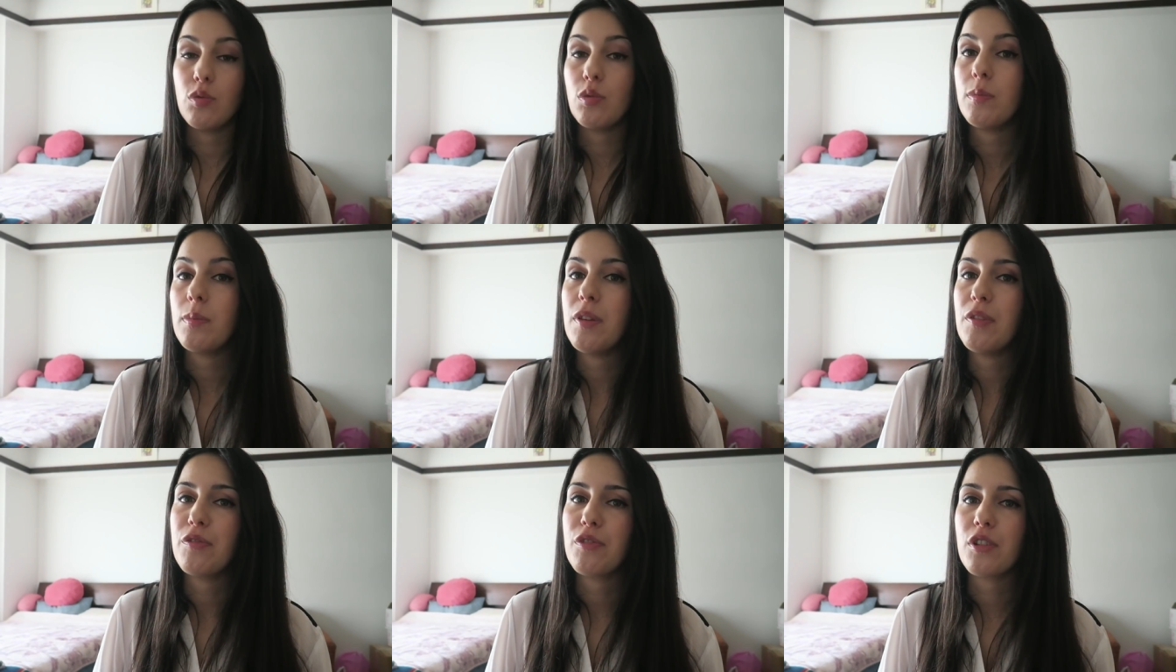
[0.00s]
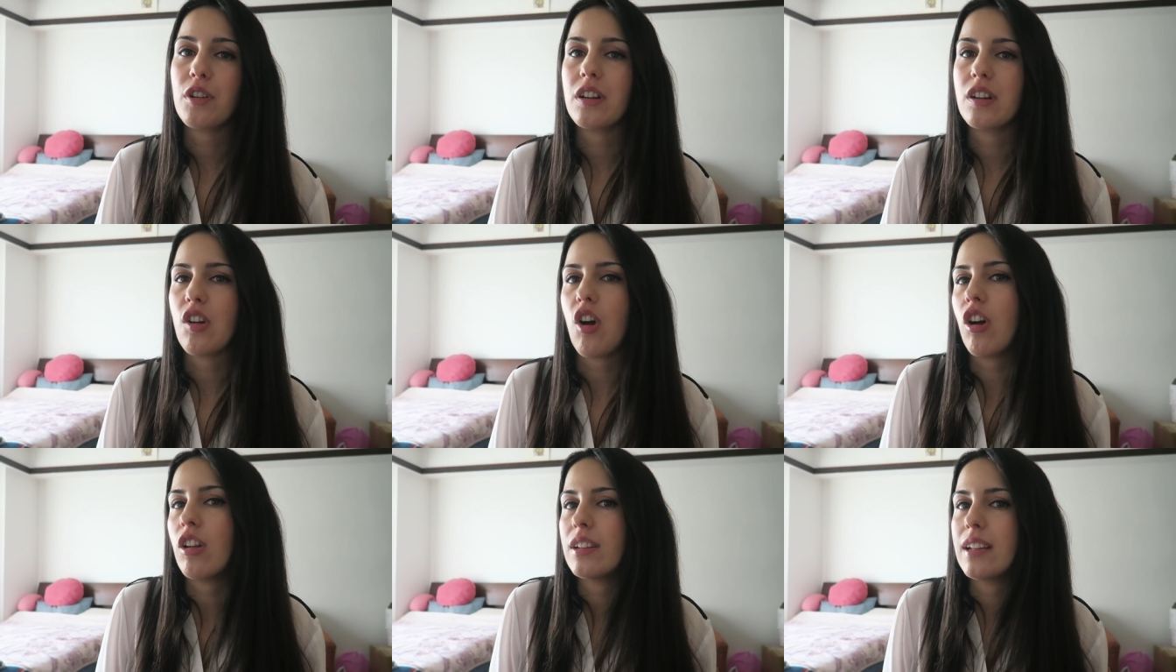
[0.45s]
It will be for
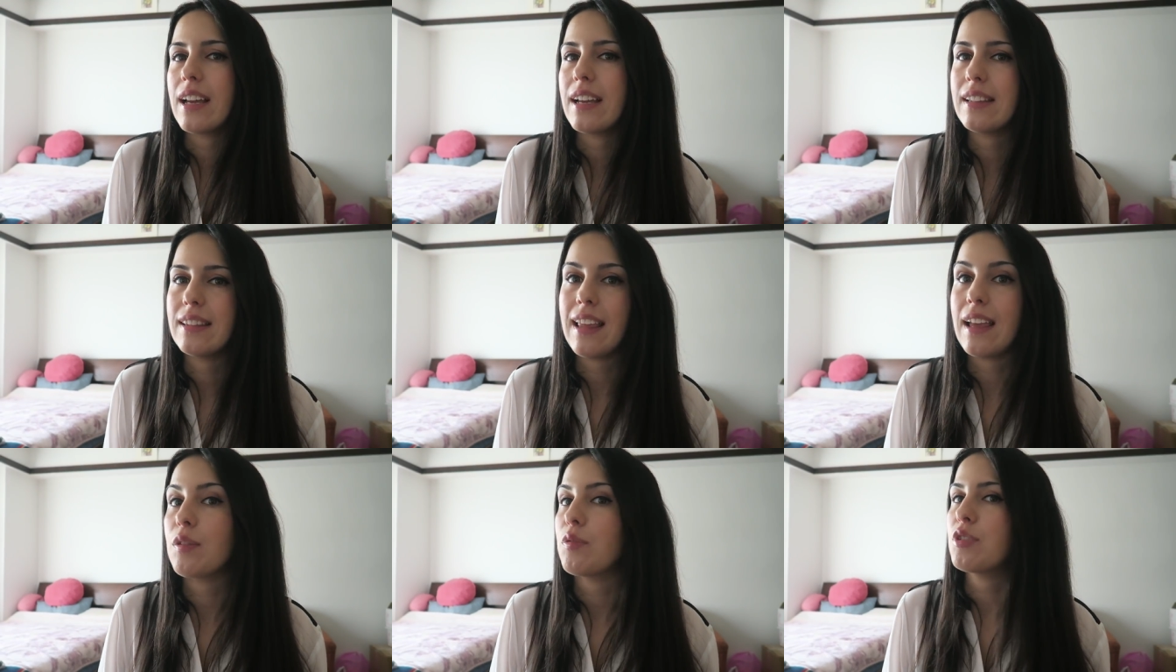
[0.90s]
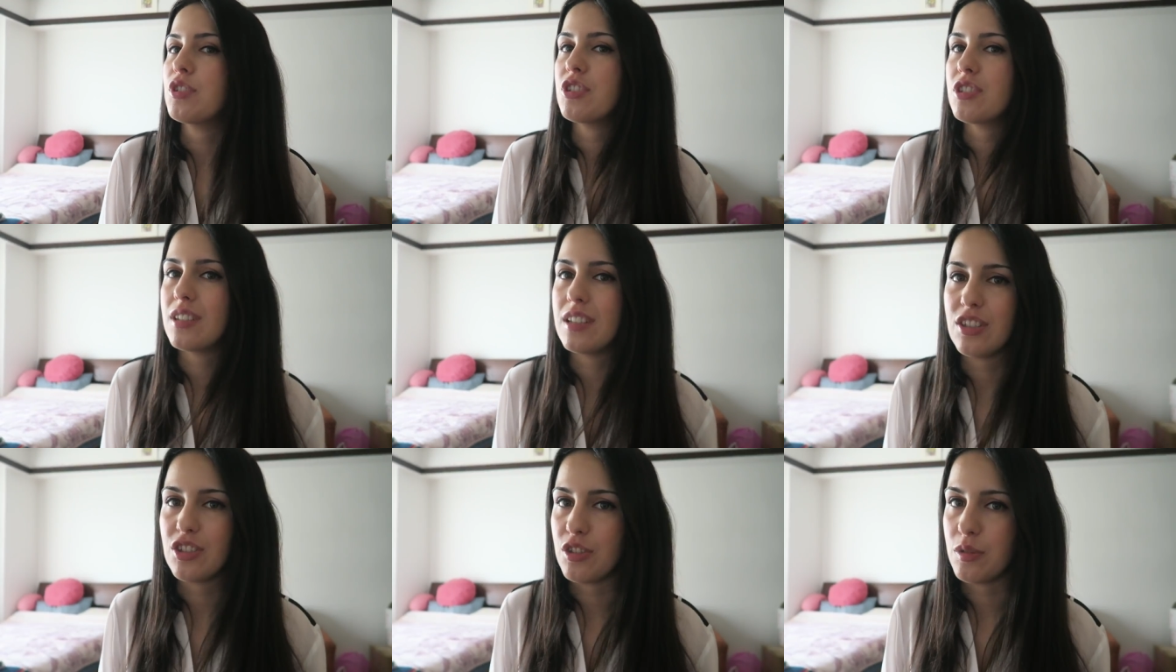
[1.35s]
an online
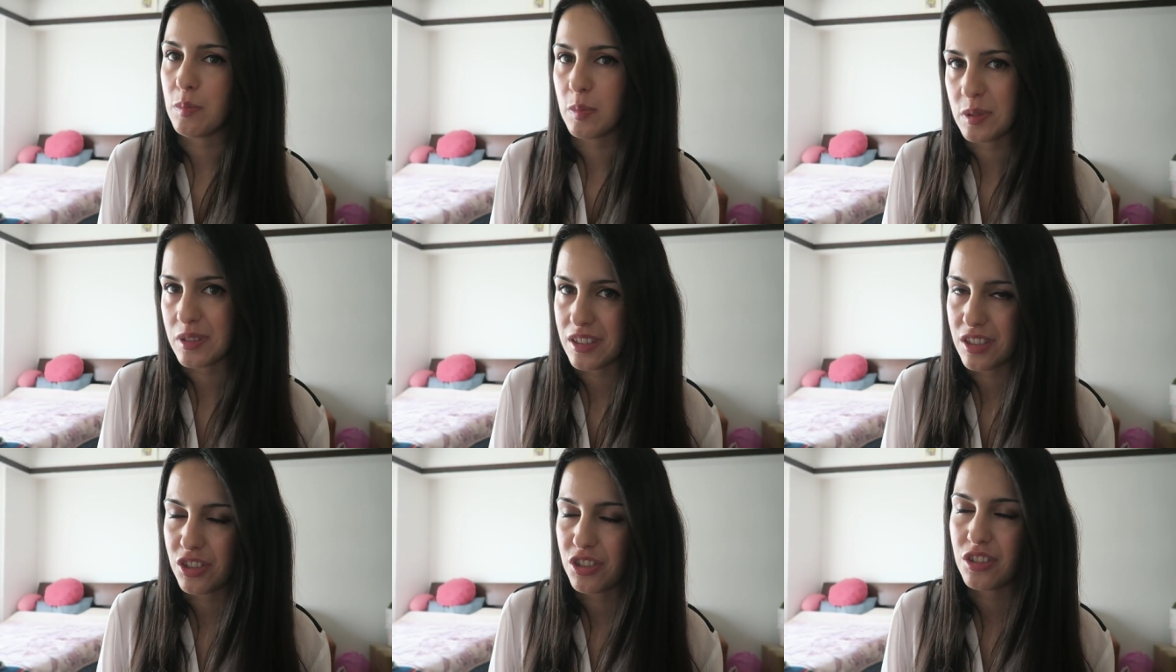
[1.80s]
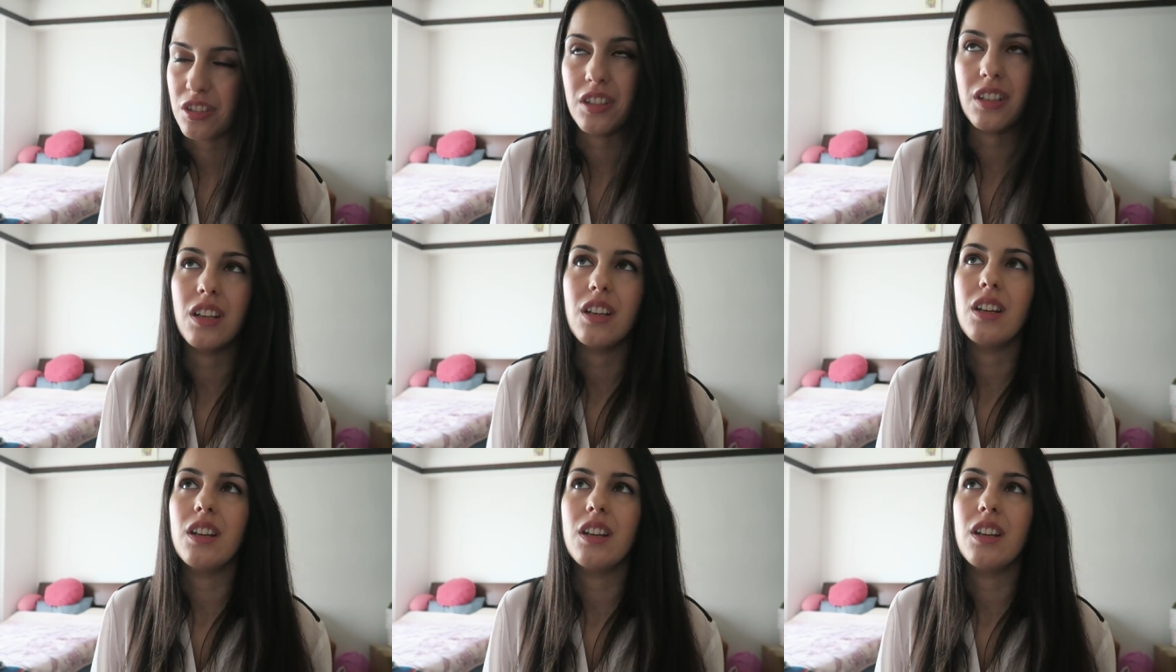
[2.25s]
language teaching position.